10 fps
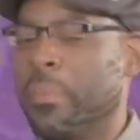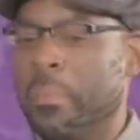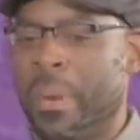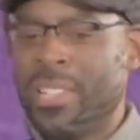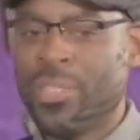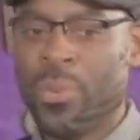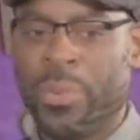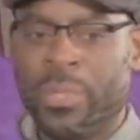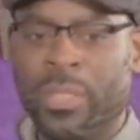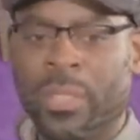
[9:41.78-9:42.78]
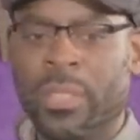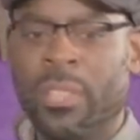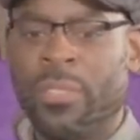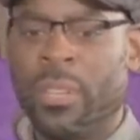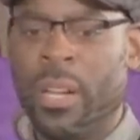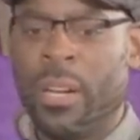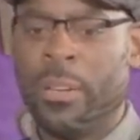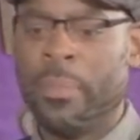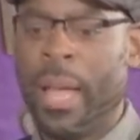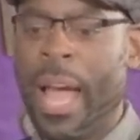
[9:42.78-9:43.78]
My story was a little different.
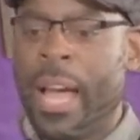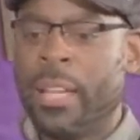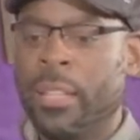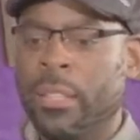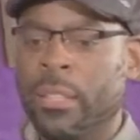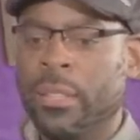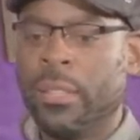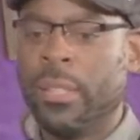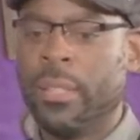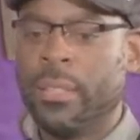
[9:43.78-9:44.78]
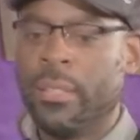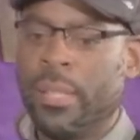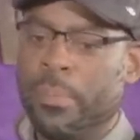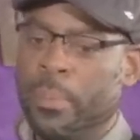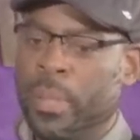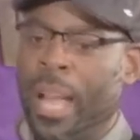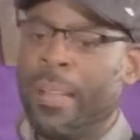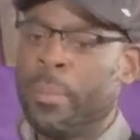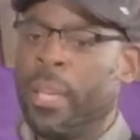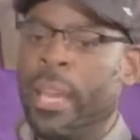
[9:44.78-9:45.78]
I
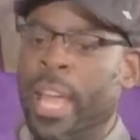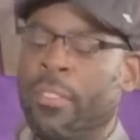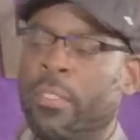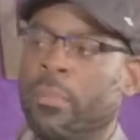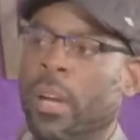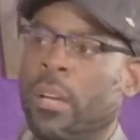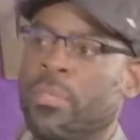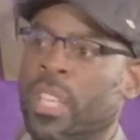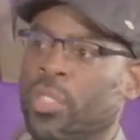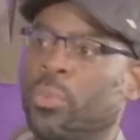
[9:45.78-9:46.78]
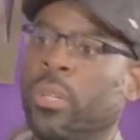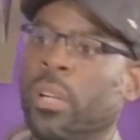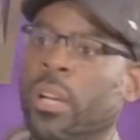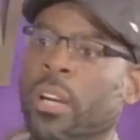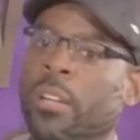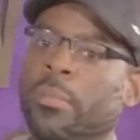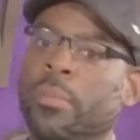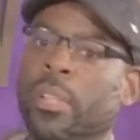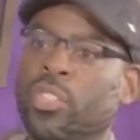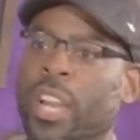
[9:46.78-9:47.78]
began having sexual
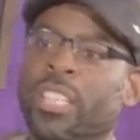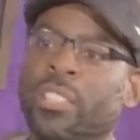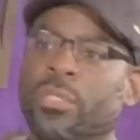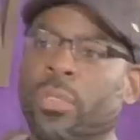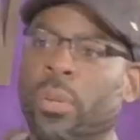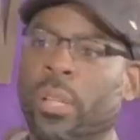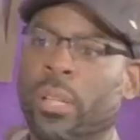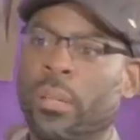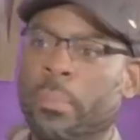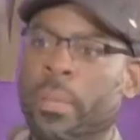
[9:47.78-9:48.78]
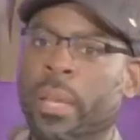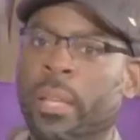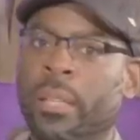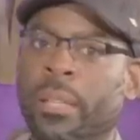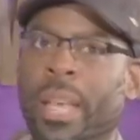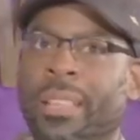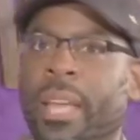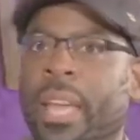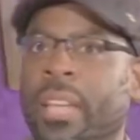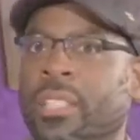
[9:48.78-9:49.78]
attractions for men at
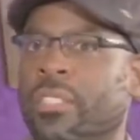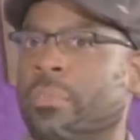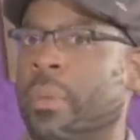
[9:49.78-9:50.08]
the age of